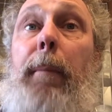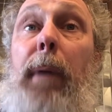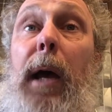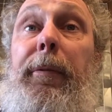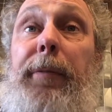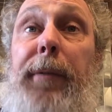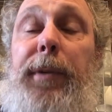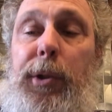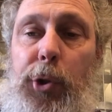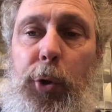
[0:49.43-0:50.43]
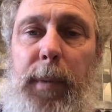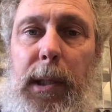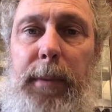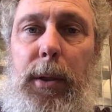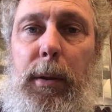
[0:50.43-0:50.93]
by 52
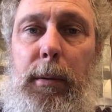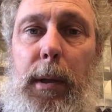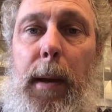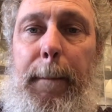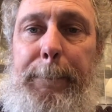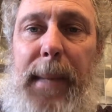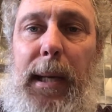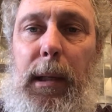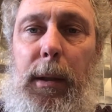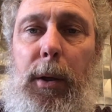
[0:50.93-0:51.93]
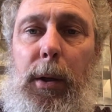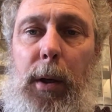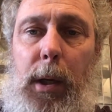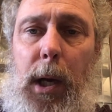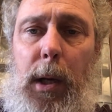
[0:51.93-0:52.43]
millimeter Mannlicher
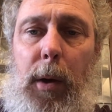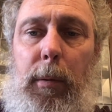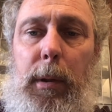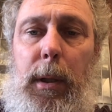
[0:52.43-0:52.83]
Carcano.